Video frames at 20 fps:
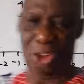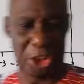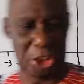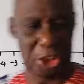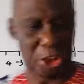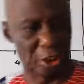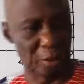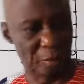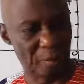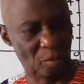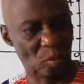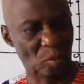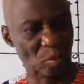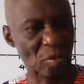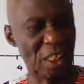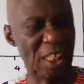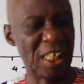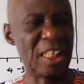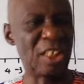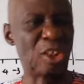sheet
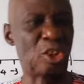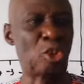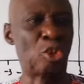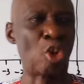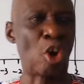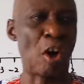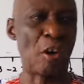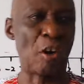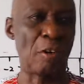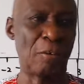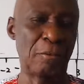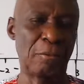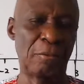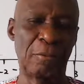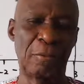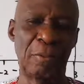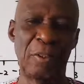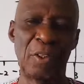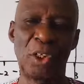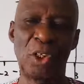is drawn.
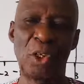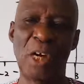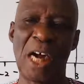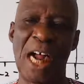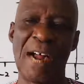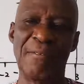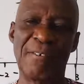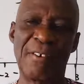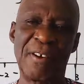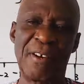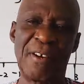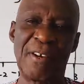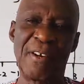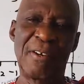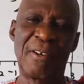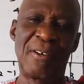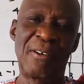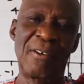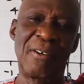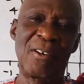You have
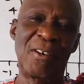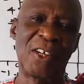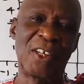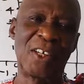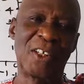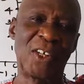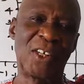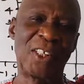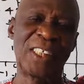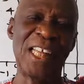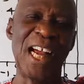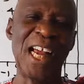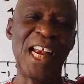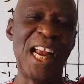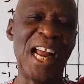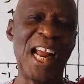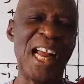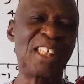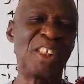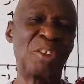
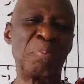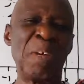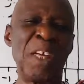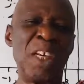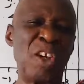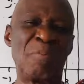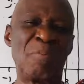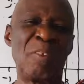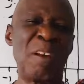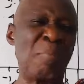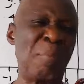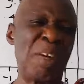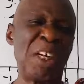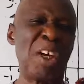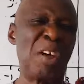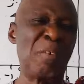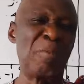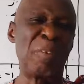horizontal lines, many of them.